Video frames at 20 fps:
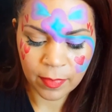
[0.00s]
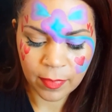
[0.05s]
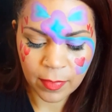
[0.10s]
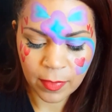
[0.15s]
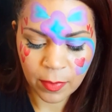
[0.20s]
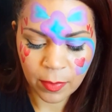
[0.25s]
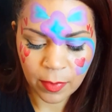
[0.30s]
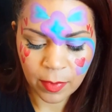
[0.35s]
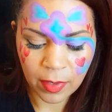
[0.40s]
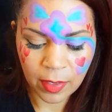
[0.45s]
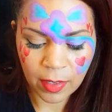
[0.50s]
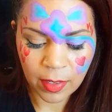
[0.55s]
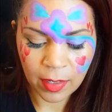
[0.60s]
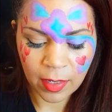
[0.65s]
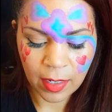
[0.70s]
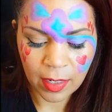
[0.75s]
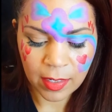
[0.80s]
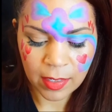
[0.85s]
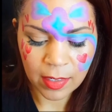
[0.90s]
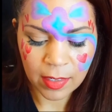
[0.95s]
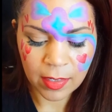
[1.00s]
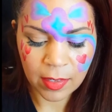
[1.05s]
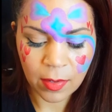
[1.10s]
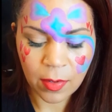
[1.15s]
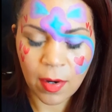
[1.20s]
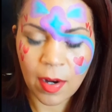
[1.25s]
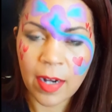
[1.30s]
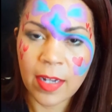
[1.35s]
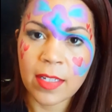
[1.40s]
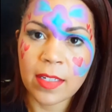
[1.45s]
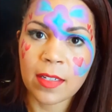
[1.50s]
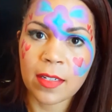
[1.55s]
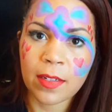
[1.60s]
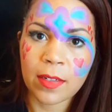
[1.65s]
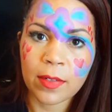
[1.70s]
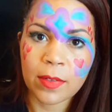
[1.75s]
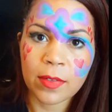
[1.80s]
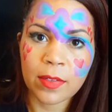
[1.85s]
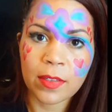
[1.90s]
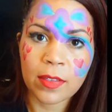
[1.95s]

And he has his little eyes closed.